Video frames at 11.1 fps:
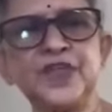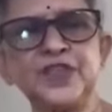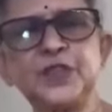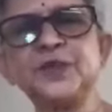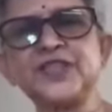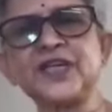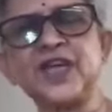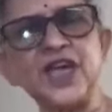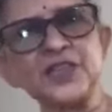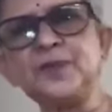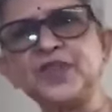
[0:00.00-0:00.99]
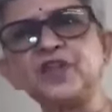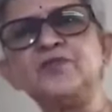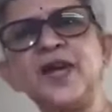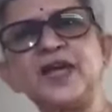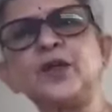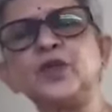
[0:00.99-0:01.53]
She was a classmate of
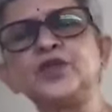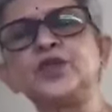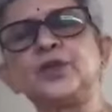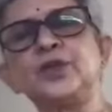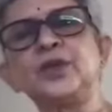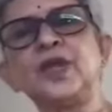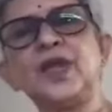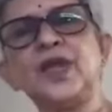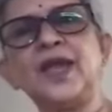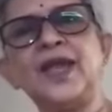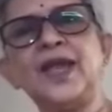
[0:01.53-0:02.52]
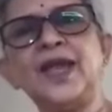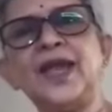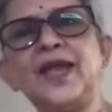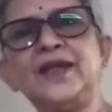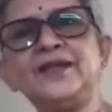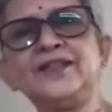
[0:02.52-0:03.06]
mine also.
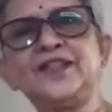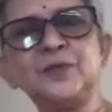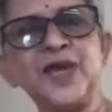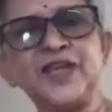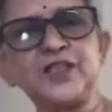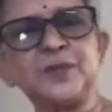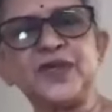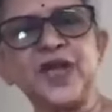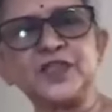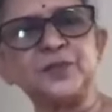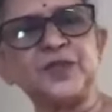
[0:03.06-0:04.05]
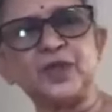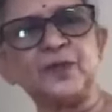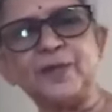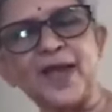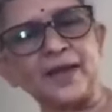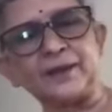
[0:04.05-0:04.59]
And the management asked me to come
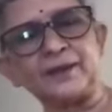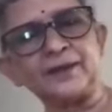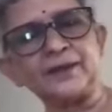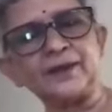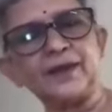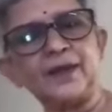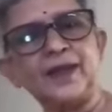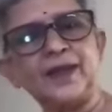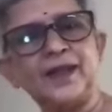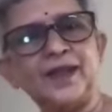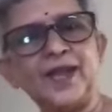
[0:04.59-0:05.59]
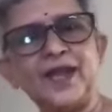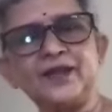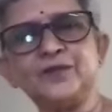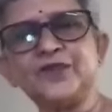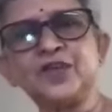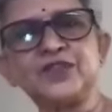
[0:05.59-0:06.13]
back.
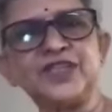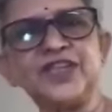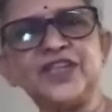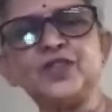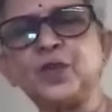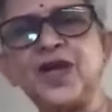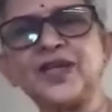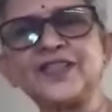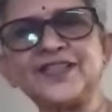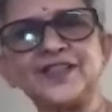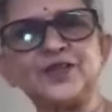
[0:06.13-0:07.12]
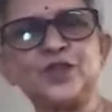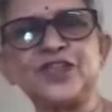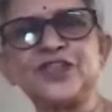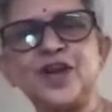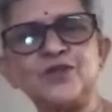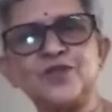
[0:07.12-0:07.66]
And without thinking twice, I took a
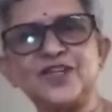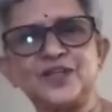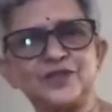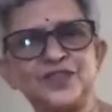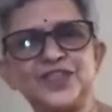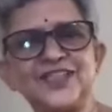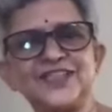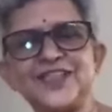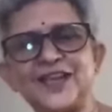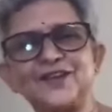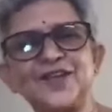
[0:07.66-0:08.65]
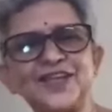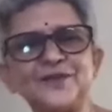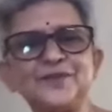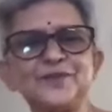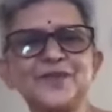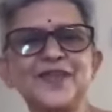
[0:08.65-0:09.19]
downward revision in salary
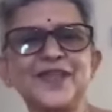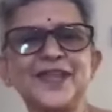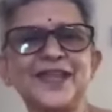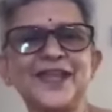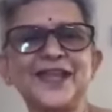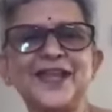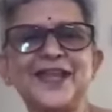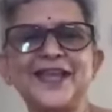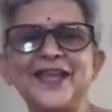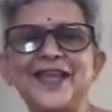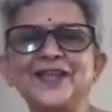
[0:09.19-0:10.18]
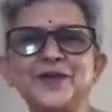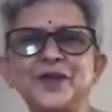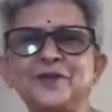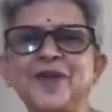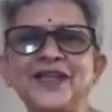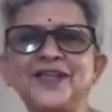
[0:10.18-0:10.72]
and
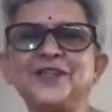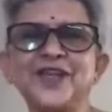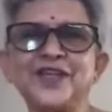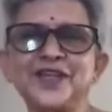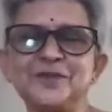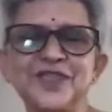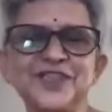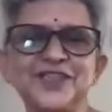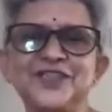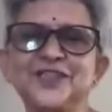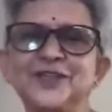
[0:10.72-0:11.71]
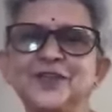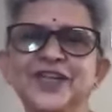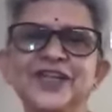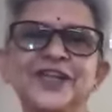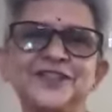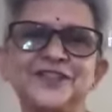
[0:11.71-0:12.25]
got back into academics, no
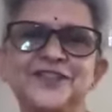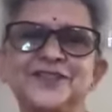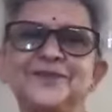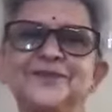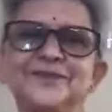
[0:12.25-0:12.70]
regrets.